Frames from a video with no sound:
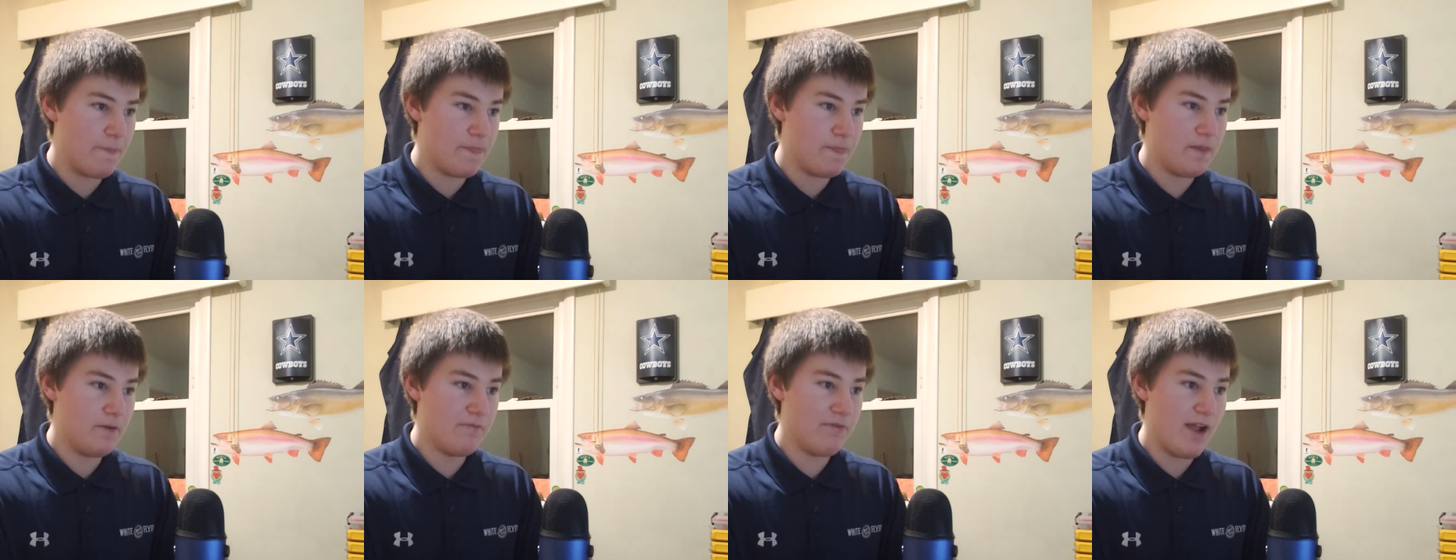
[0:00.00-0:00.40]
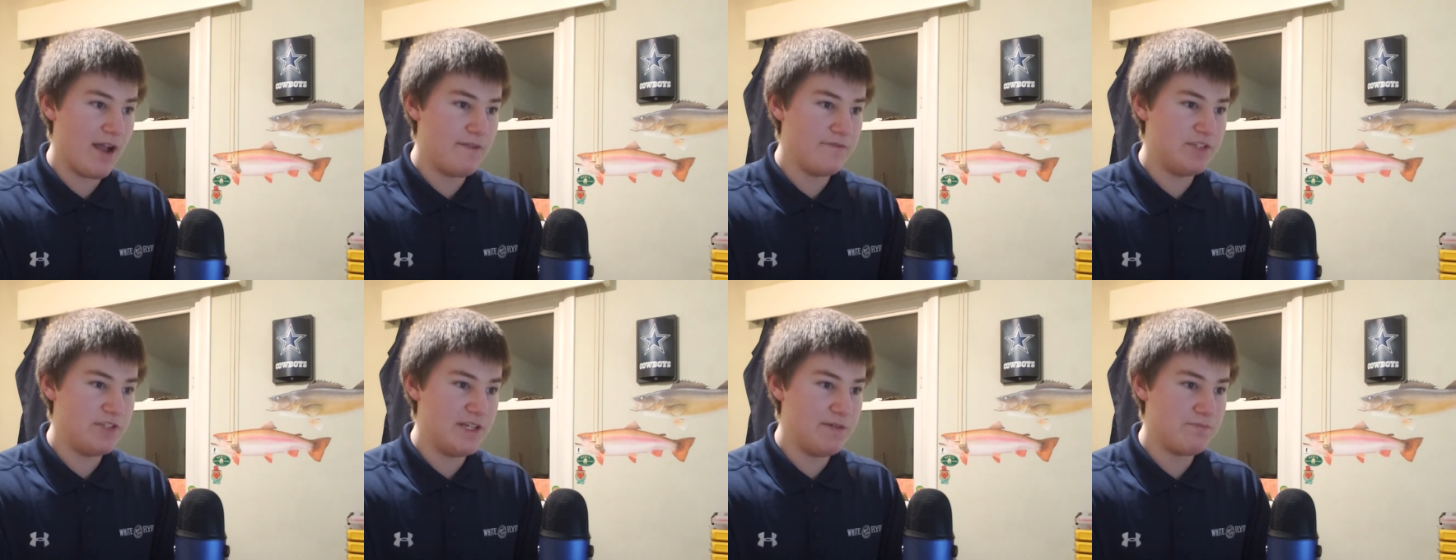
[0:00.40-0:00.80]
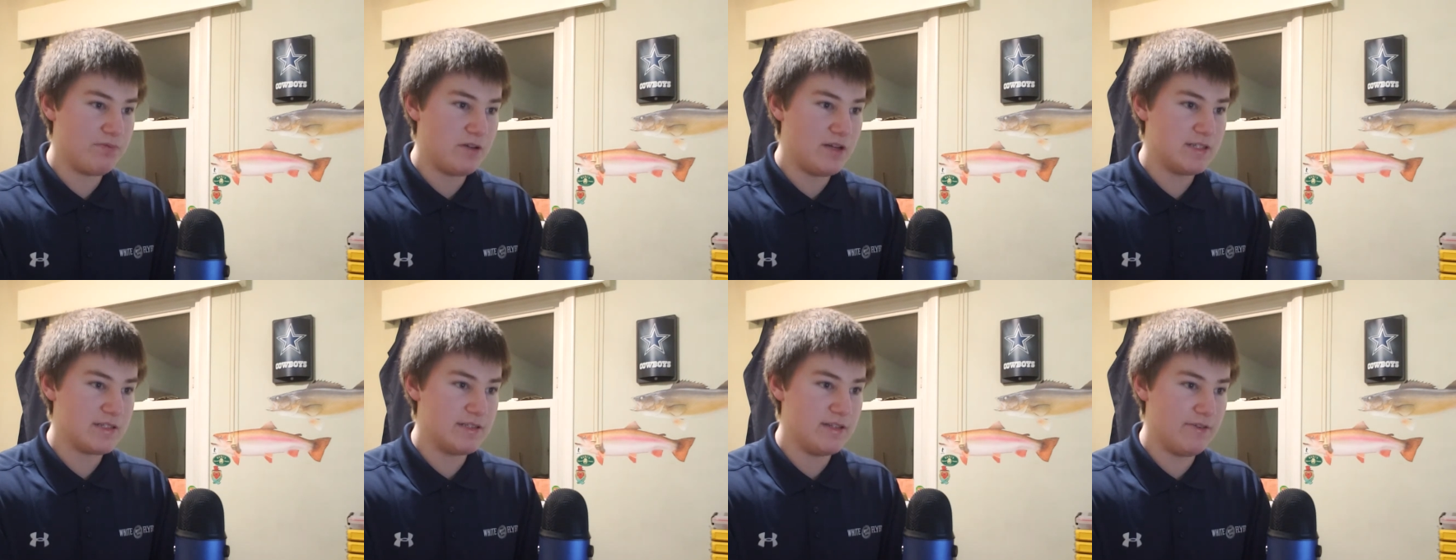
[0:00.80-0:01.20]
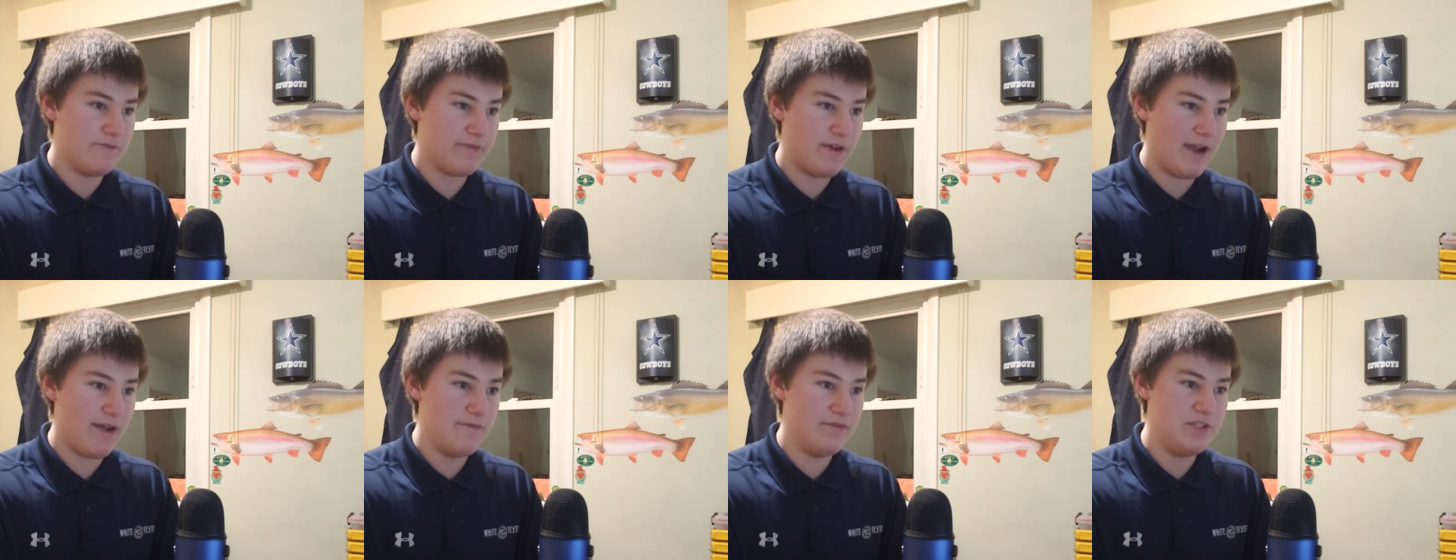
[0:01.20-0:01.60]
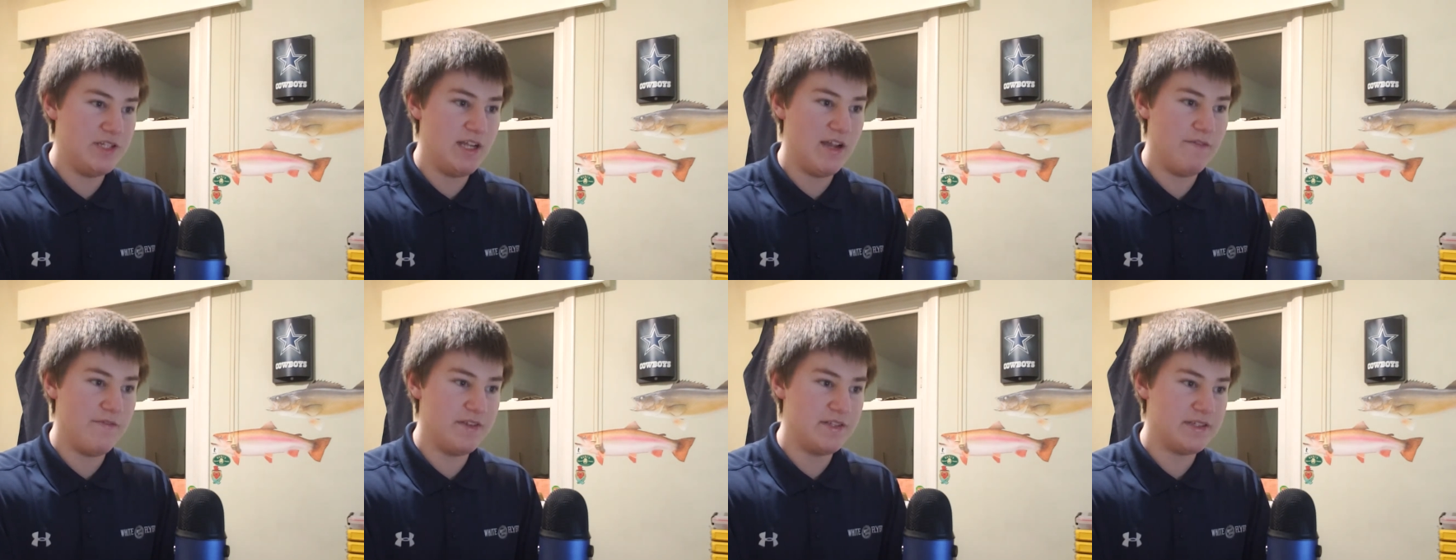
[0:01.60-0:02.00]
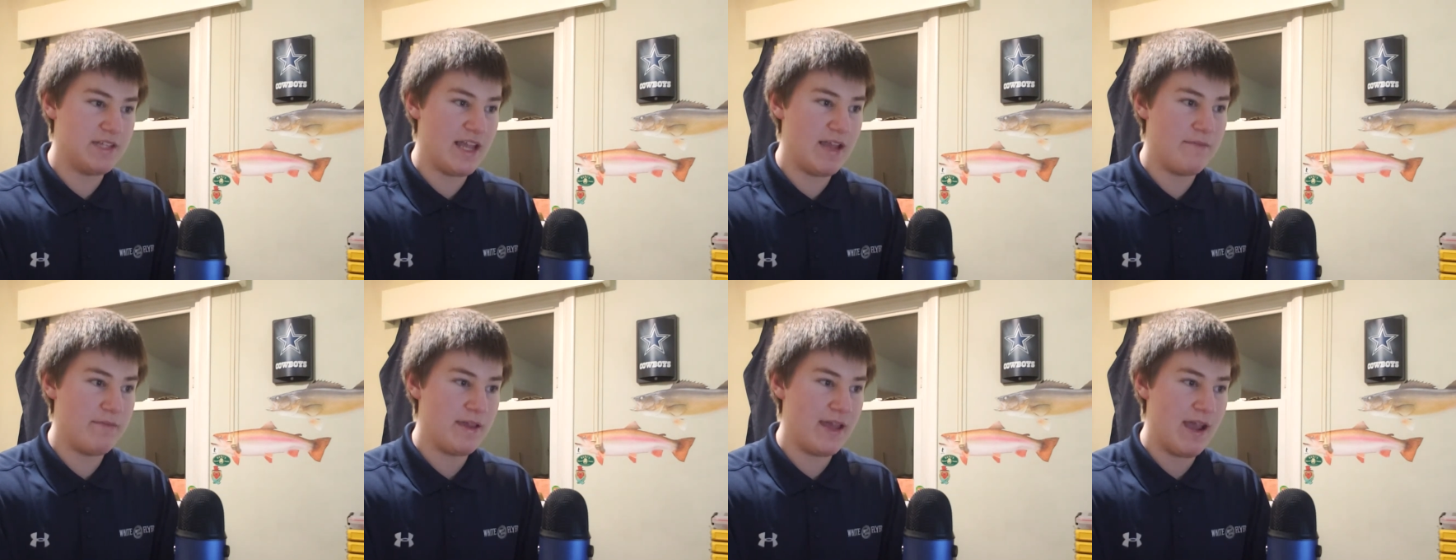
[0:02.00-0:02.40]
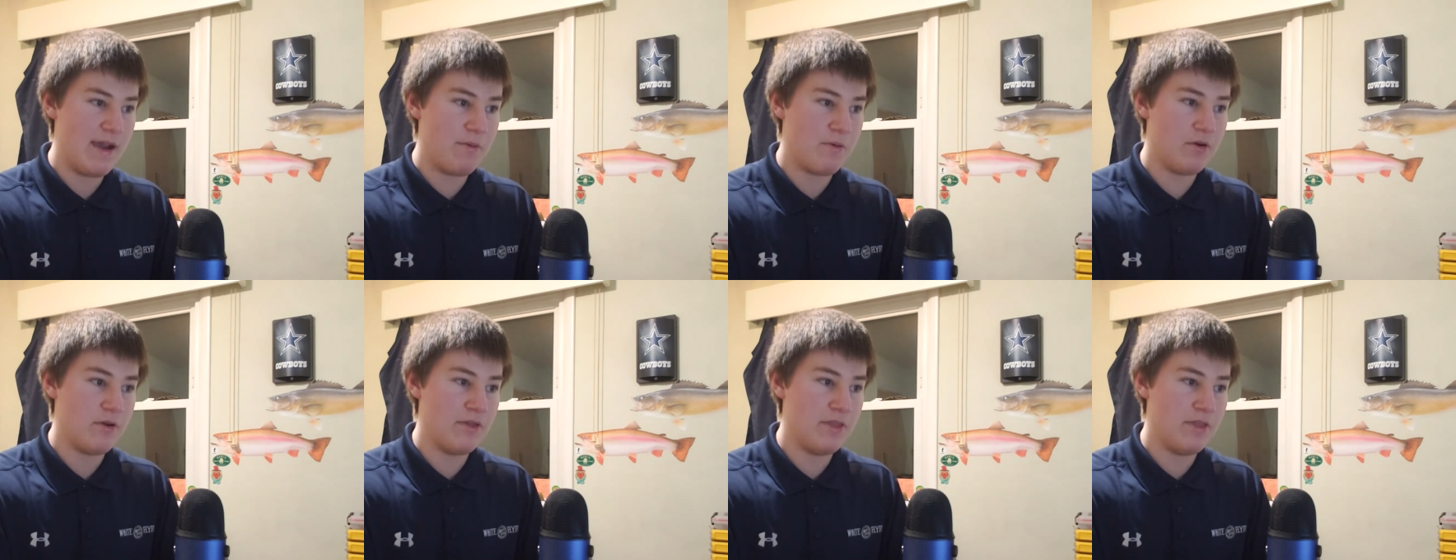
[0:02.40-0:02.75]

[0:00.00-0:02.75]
the 5G Plus and the 5G have the same camera.